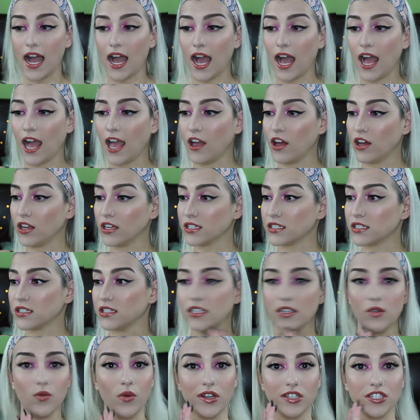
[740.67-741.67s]
I
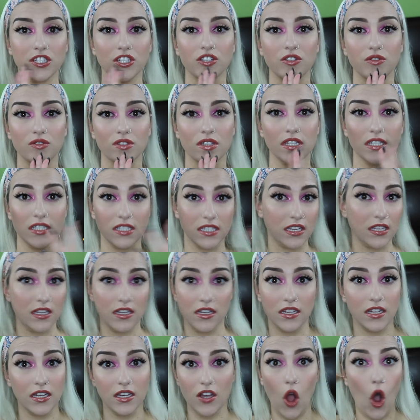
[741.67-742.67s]
honestly want to use this
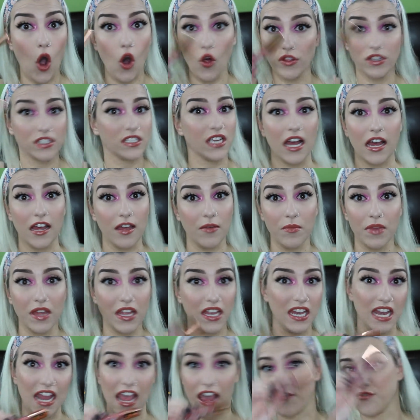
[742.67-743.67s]
in all the time
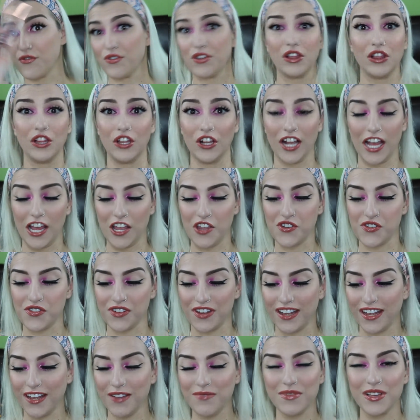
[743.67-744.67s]
in every look I
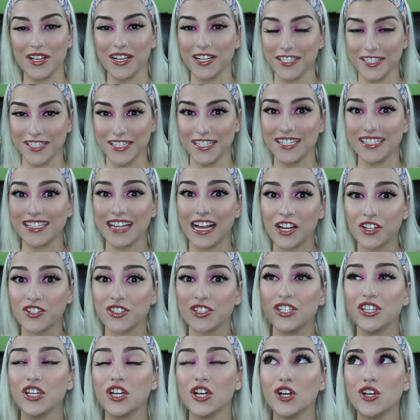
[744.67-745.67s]
create because it is
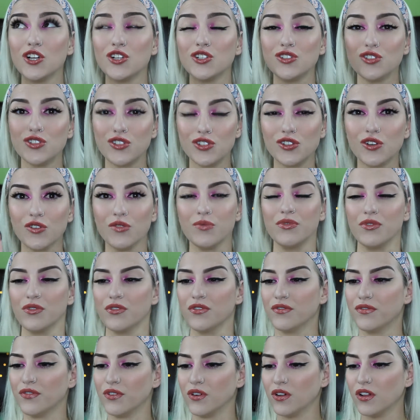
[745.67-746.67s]
actually so
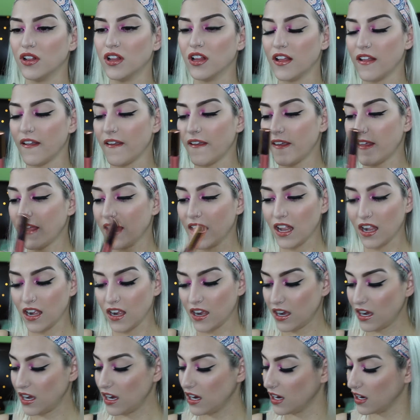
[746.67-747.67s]
beautiful.
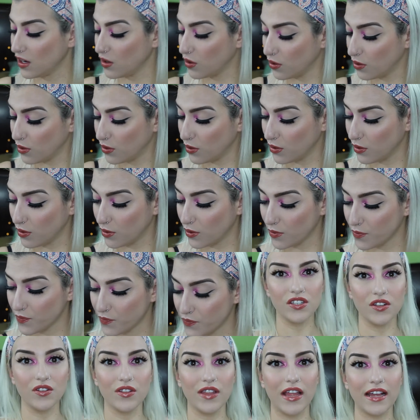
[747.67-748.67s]

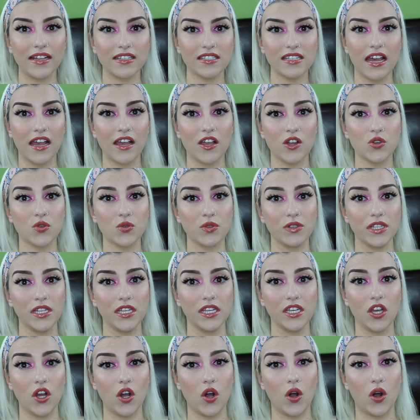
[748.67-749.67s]
So that's
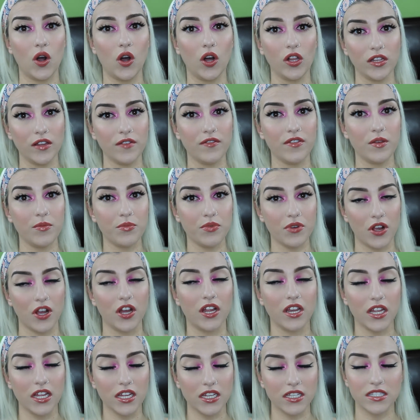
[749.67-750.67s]
actually all of the
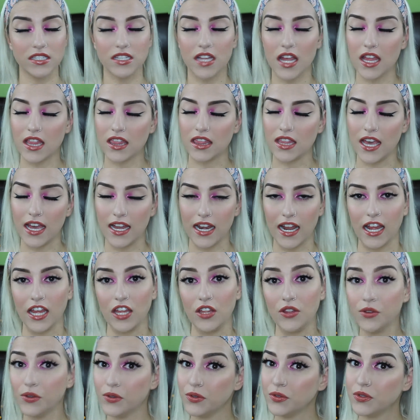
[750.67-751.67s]
products that I
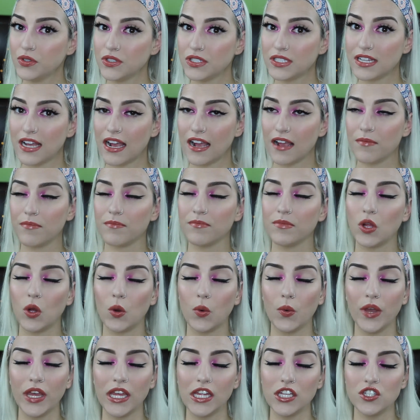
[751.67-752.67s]
used. I'm
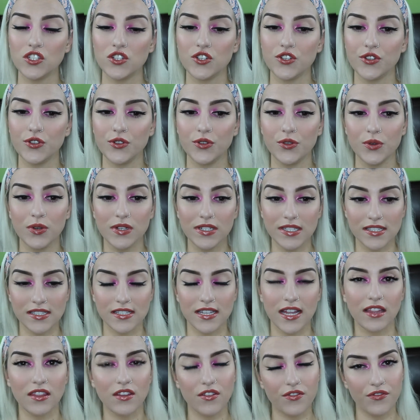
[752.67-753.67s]
going to
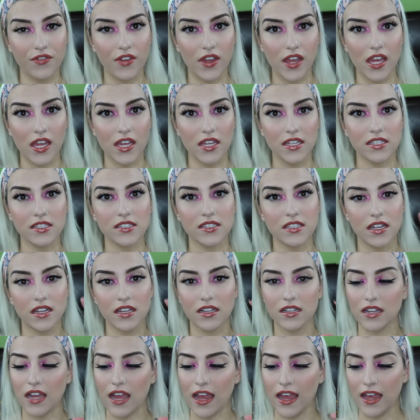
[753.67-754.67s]
set the face
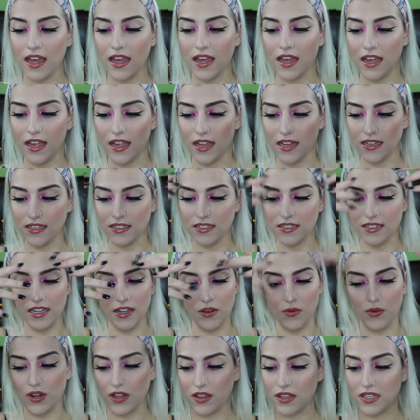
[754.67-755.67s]
and
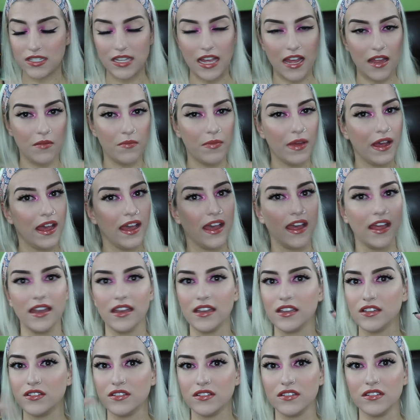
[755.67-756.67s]
get rid of this headband,